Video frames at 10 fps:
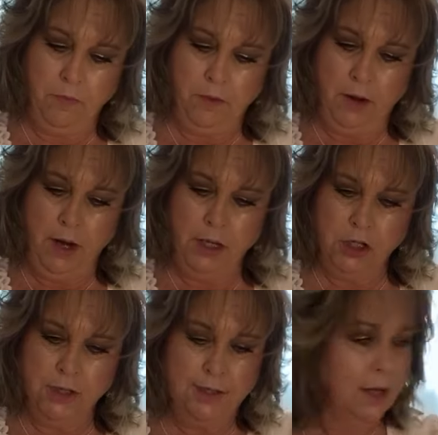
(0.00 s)
And it's
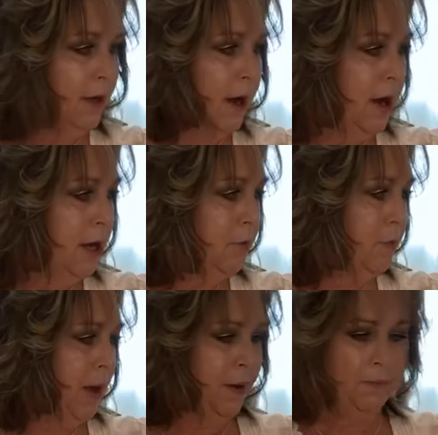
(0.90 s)
just going to kind of
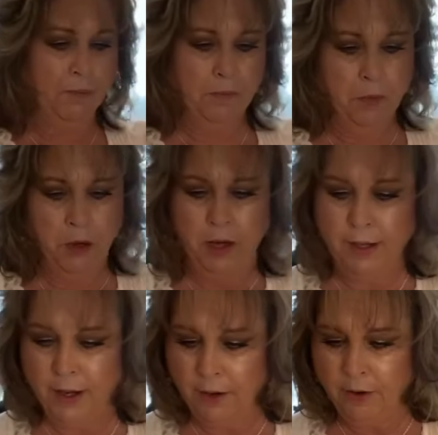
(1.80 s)
be put in
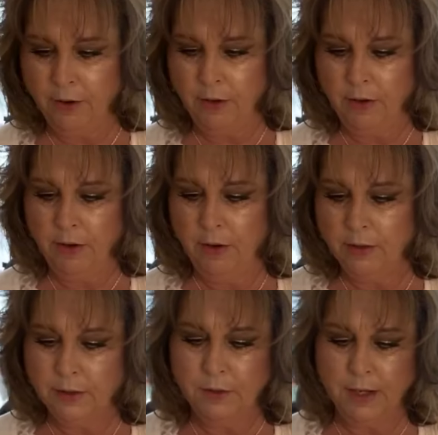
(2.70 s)
there. So
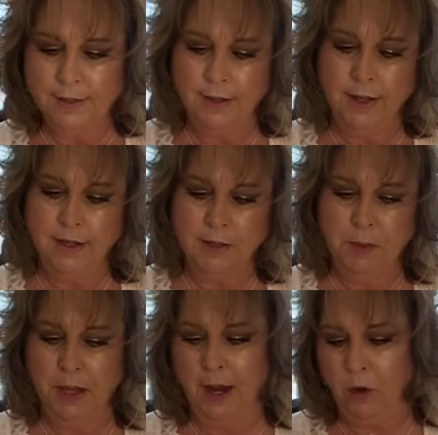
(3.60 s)
it doesn't need to be
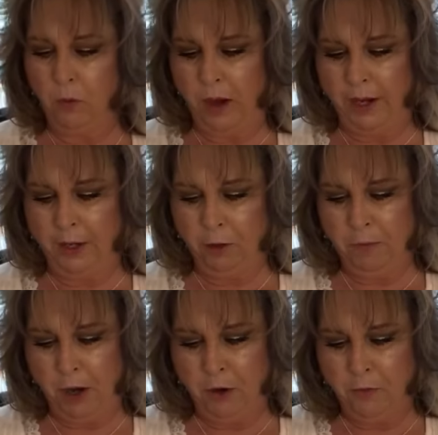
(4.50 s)
like a regular
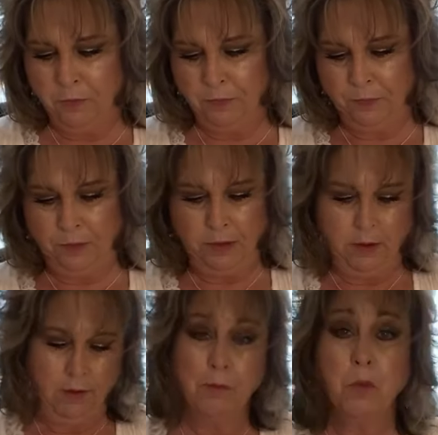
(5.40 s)
bow.
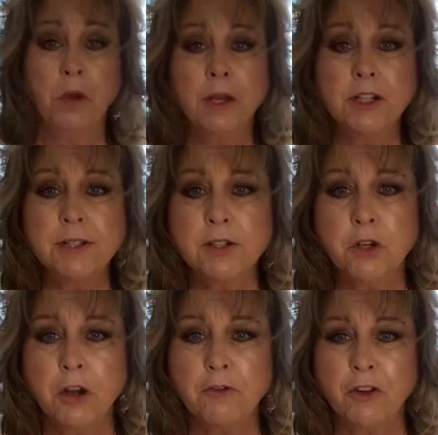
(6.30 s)
I'm really just doing
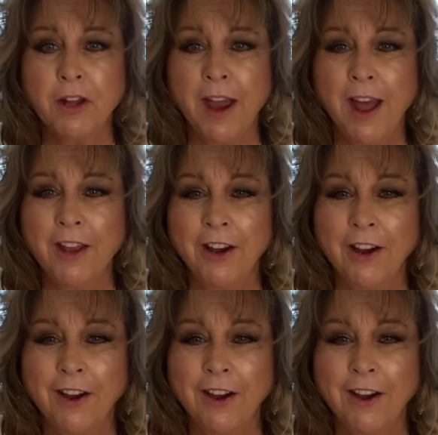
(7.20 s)
it for the color.